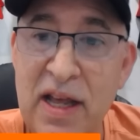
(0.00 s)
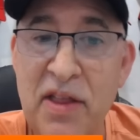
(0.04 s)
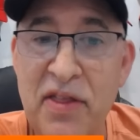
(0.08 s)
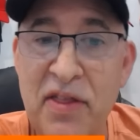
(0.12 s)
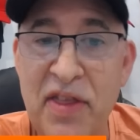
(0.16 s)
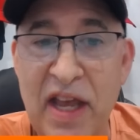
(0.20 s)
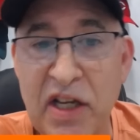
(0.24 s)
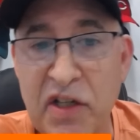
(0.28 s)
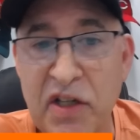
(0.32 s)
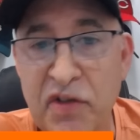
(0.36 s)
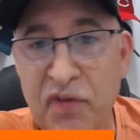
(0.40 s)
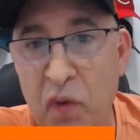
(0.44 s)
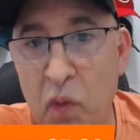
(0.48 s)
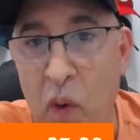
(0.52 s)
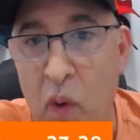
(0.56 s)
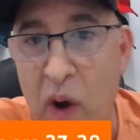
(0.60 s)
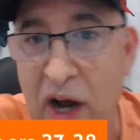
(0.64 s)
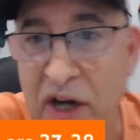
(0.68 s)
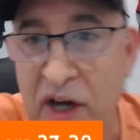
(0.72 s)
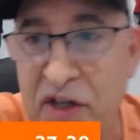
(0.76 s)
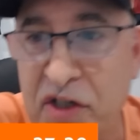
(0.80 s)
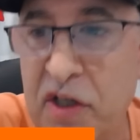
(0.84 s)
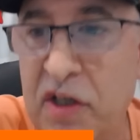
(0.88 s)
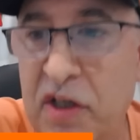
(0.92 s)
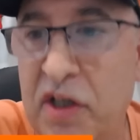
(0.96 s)
Thanks for
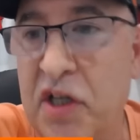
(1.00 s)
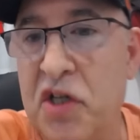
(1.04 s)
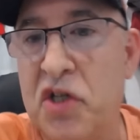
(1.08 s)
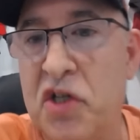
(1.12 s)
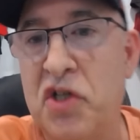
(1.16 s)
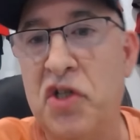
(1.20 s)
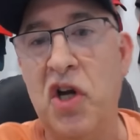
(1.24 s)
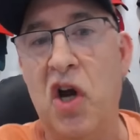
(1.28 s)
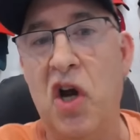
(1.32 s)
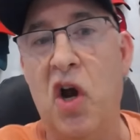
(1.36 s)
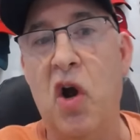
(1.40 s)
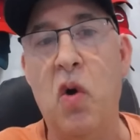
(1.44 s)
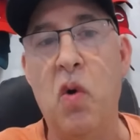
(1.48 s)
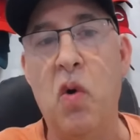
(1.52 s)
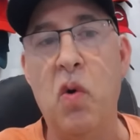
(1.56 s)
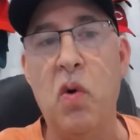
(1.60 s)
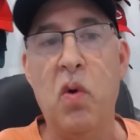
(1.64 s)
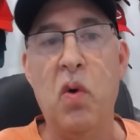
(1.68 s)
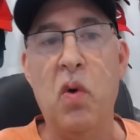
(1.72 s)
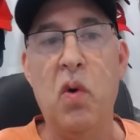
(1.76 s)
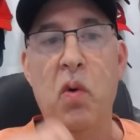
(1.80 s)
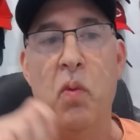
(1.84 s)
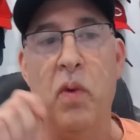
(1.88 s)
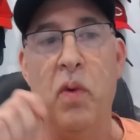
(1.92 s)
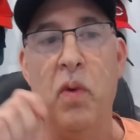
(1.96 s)
watching this show.
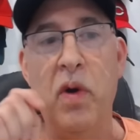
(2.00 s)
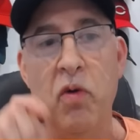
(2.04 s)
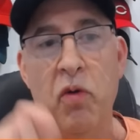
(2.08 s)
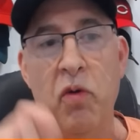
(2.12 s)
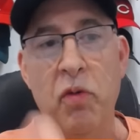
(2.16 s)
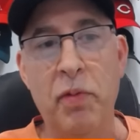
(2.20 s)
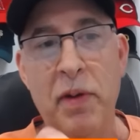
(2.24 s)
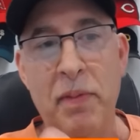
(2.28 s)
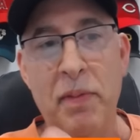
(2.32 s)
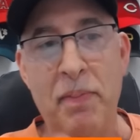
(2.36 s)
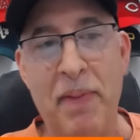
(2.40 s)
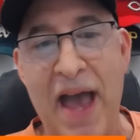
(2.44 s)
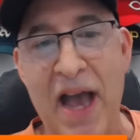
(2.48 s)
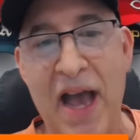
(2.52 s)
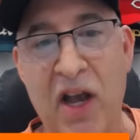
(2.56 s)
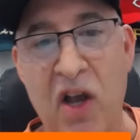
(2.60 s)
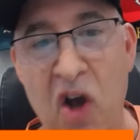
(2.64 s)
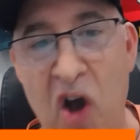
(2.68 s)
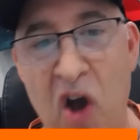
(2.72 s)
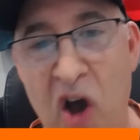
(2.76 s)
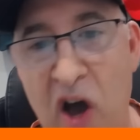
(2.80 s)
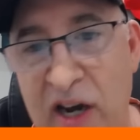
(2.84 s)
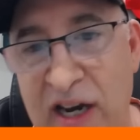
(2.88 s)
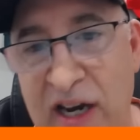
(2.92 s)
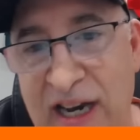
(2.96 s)
We will be back
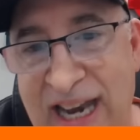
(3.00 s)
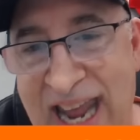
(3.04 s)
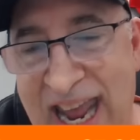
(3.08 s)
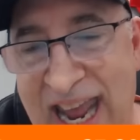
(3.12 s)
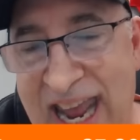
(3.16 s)
on at